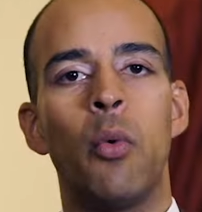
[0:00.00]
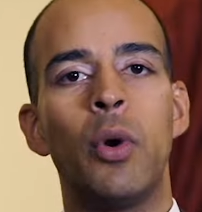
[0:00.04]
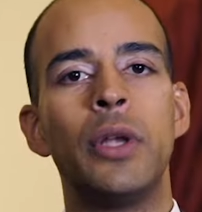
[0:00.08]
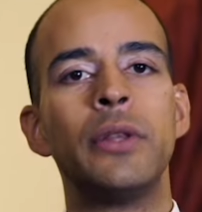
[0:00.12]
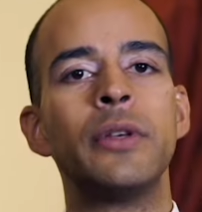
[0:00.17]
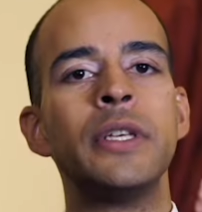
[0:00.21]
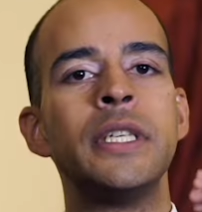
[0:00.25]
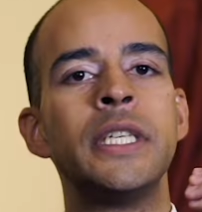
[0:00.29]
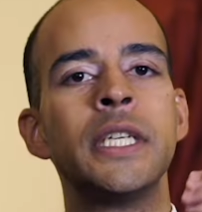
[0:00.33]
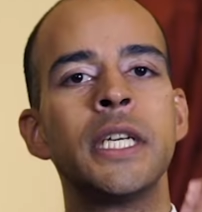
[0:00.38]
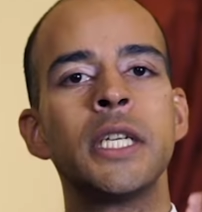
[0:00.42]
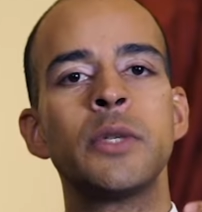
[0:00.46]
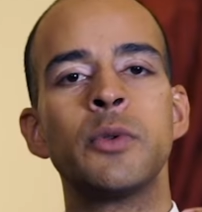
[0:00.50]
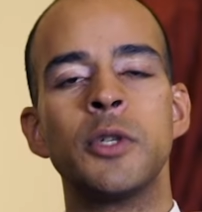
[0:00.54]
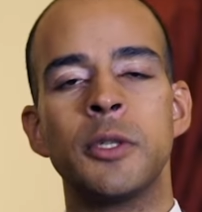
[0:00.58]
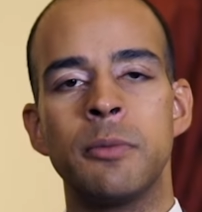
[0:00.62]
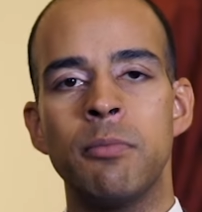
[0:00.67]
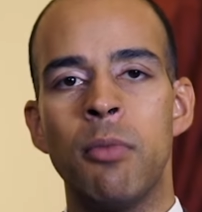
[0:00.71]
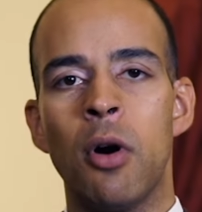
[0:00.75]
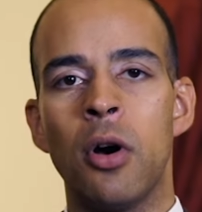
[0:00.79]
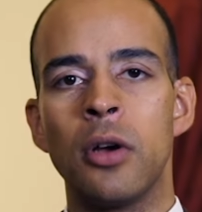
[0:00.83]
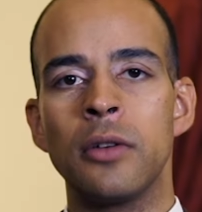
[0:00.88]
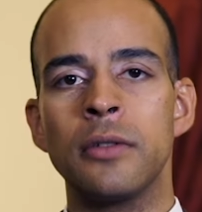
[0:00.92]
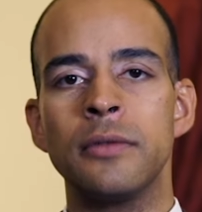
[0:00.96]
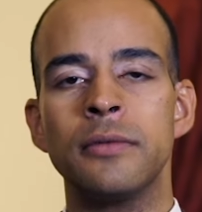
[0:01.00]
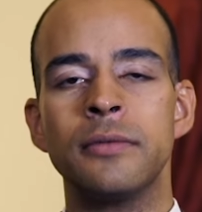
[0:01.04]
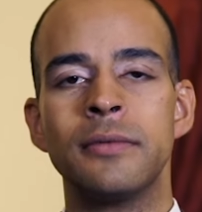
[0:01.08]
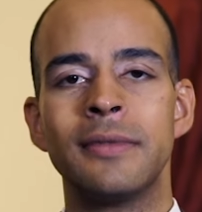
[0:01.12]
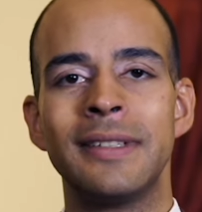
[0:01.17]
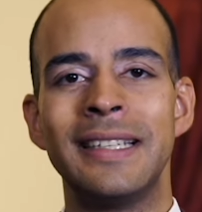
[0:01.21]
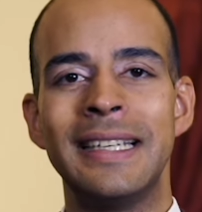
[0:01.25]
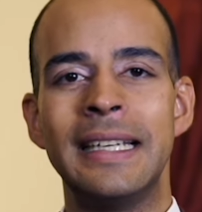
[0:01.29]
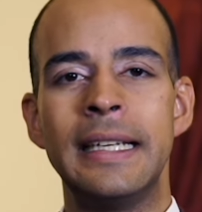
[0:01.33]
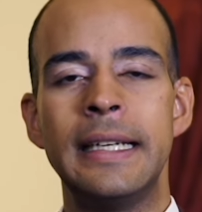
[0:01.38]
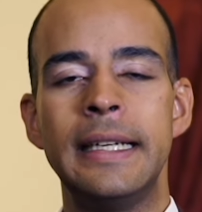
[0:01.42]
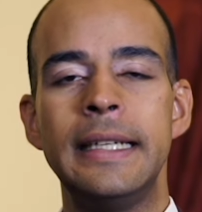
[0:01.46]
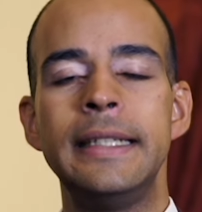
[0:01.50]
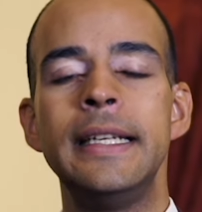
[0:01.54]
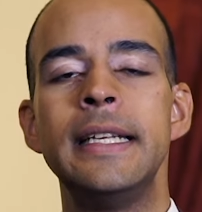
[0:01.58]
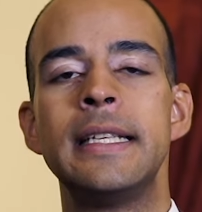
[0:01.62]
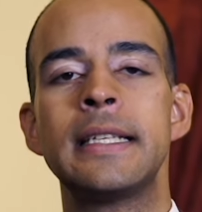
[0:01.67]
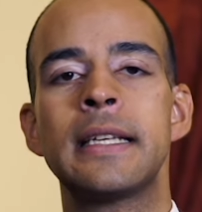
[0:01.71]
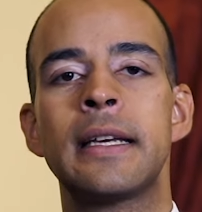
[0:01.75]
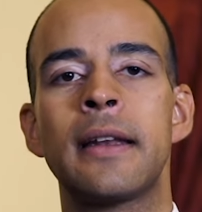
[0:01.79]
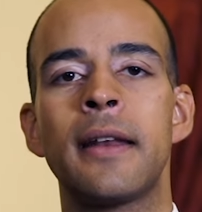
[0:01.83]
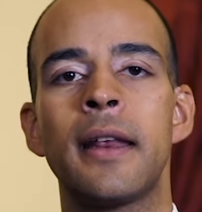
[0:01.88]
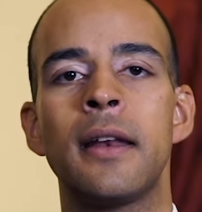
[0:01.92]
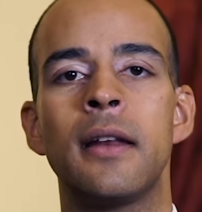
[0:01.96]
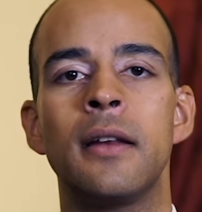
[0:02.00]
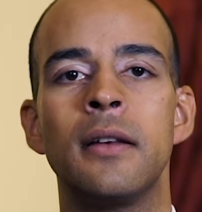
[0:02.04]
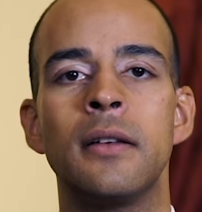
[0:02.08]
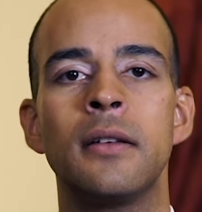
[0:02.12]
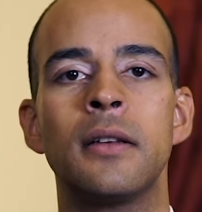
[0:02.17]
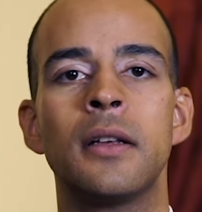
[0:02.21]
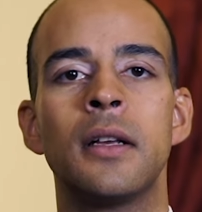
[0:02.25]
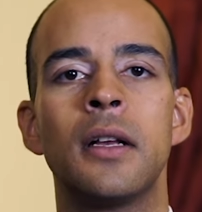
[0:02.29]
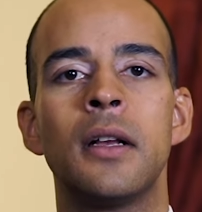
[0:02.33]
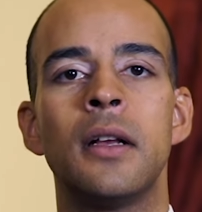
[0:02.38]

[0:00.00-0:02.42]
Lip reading: When the church was born in its cradle,